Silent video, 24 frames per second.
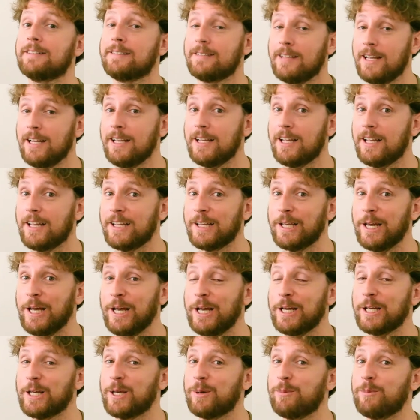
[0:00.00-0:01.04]
singing
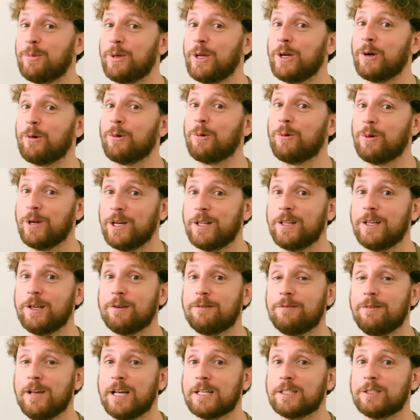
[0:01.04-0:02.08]
can be a really
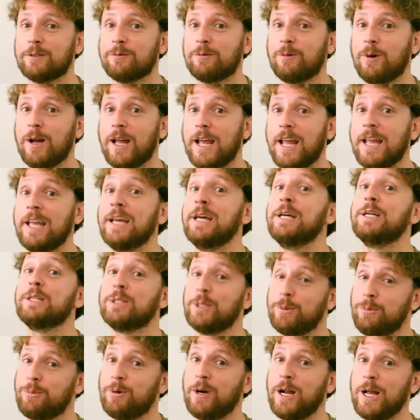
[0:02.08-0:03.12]
effective way
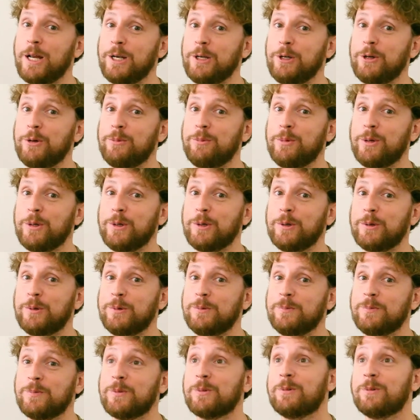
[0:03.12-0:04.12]
to brighten your mood.